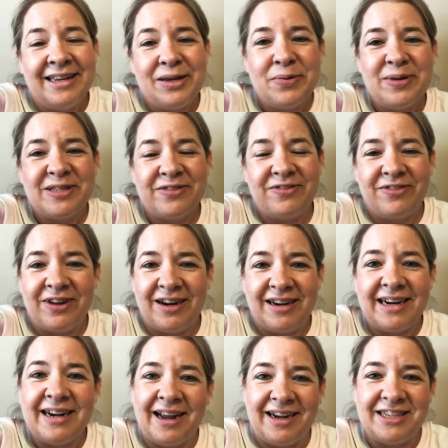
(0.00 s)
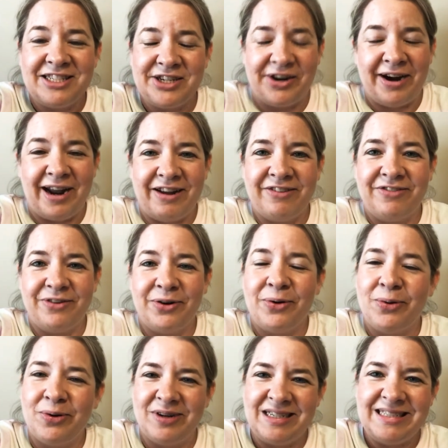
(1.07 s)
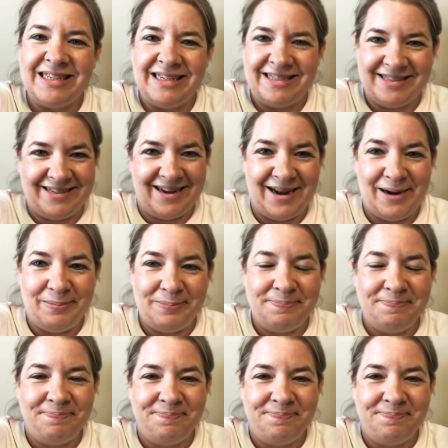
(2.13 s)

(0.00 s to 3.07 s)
It was a very nice craft for quarantine time.